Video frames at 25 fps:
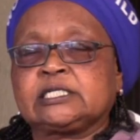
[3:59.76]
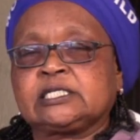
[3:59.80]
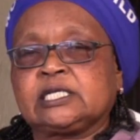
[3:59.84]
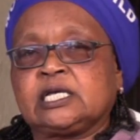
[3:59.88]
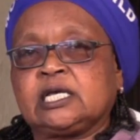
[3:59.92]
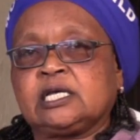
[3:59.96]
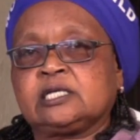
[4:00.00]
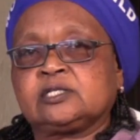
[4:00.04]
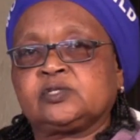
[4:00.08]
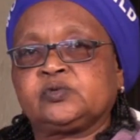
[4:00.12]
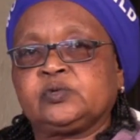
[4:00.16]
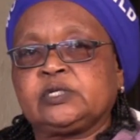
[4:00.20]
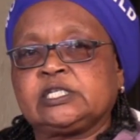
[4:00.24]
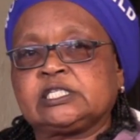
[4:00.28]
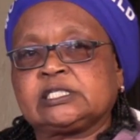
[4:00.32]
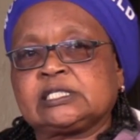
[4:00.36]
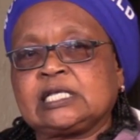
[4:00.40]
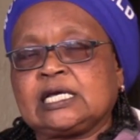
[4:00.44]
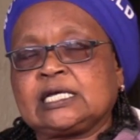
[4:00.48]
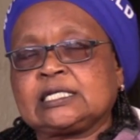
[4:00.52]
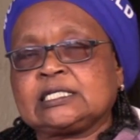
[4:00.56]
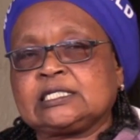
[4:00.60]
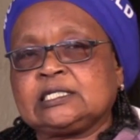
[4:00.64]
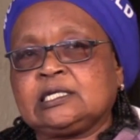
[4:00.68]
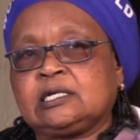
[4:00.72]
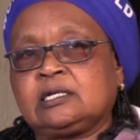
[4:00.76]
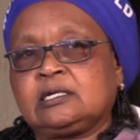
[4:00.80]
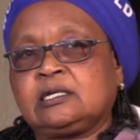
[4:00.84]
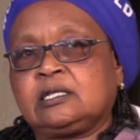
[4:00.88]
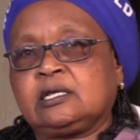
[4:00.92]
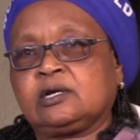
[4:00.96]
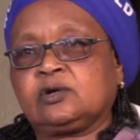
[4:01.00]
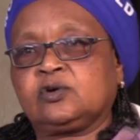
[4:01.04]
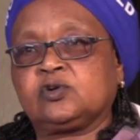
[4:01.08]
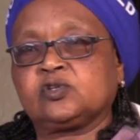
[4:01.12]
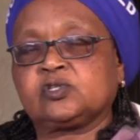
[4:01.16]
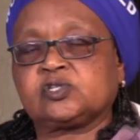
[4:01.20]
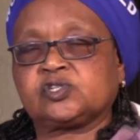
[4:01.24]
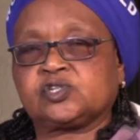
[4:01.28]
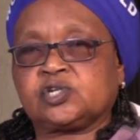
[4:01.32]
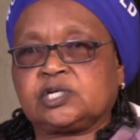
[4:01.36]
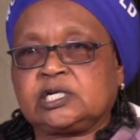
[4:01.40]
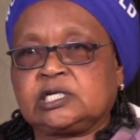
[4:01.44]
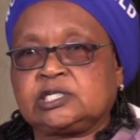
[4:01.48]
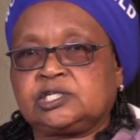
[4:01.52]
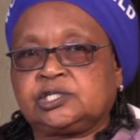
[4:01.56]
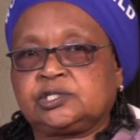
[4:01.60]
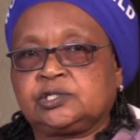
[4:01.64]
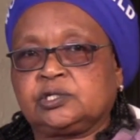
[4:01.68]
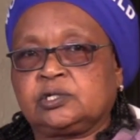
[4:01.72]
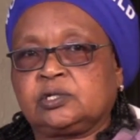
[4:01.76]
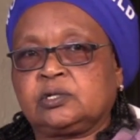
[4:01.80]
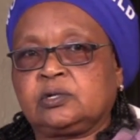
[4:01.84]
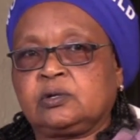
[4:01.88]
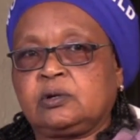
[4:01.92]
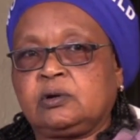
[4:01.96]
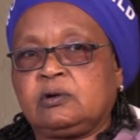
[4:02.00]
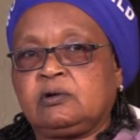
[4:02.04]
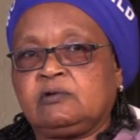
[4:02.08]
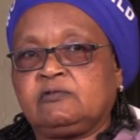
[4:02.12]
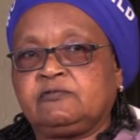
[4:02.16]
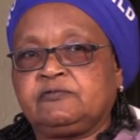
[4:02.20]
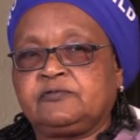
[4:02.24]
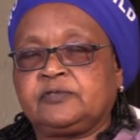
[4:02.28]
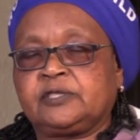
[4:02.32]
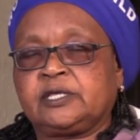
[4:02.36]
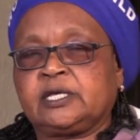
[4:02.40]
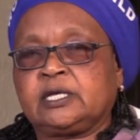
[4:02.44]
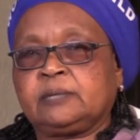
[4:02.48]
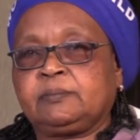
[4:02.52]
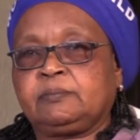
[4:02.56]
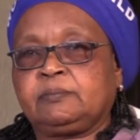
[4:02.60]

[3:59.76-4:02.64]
as we started the construction of the